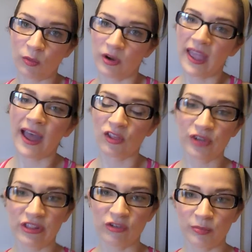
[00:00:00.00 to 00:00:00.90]
the more
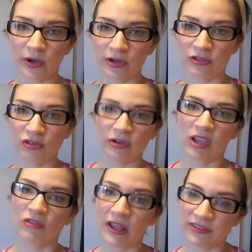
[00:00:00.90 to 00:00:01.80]
calories you burn
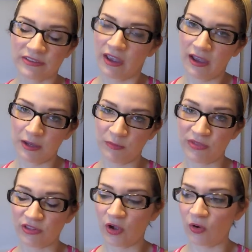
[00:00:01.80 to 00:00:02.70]
during rest time.
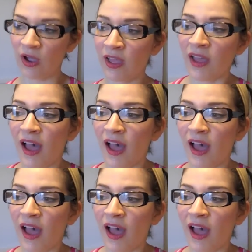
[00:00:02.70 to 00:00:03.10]
So